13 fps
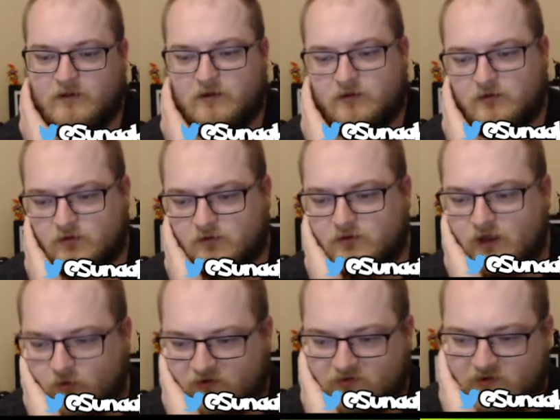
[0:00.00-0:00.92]
Uh, now,
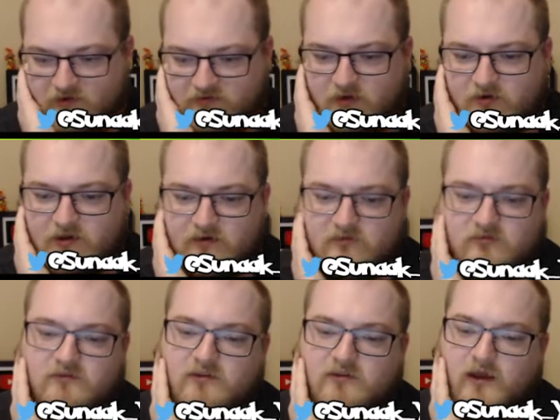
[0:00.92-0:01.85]
where's Lostelle getting
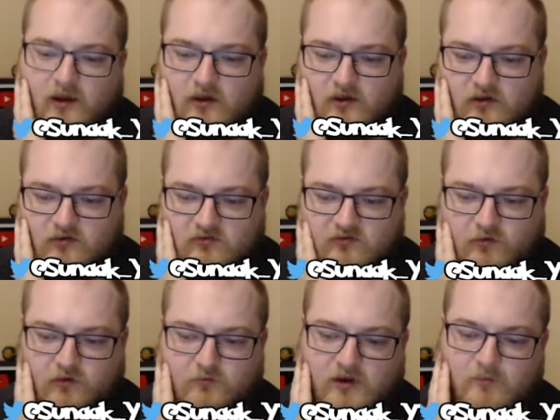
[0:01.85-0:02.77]
to today? She's
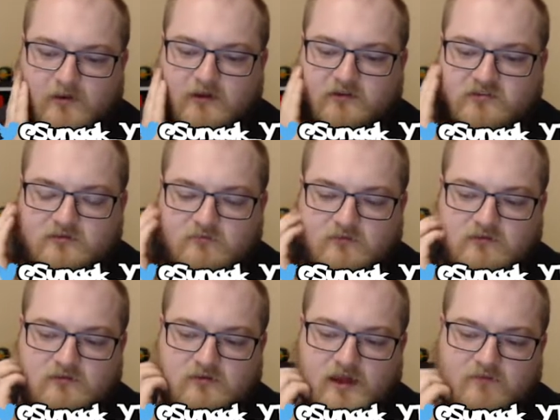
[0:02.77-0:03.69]
always bringing me lunch
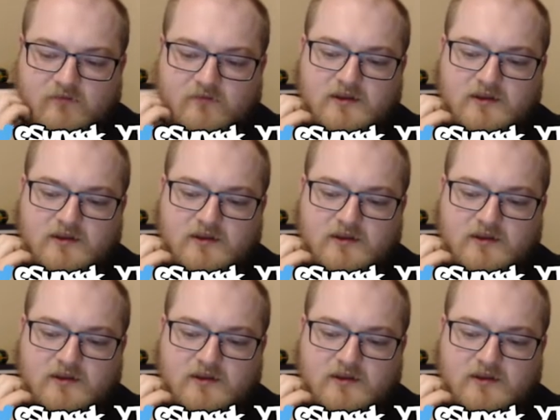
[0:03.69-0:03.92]
every